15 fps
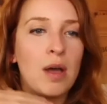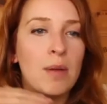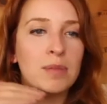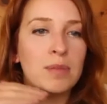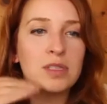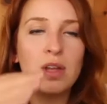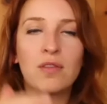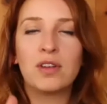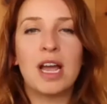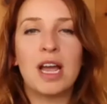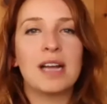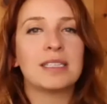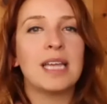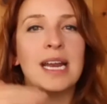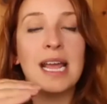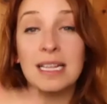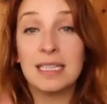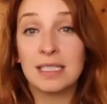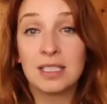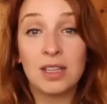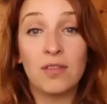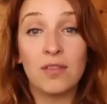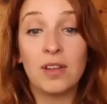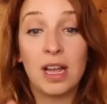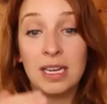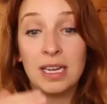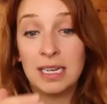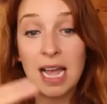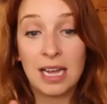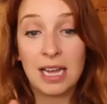sulfur dioxide and
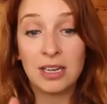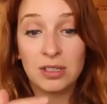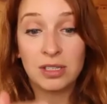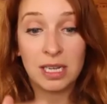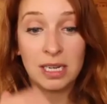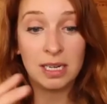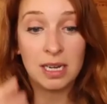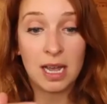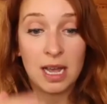hydrogen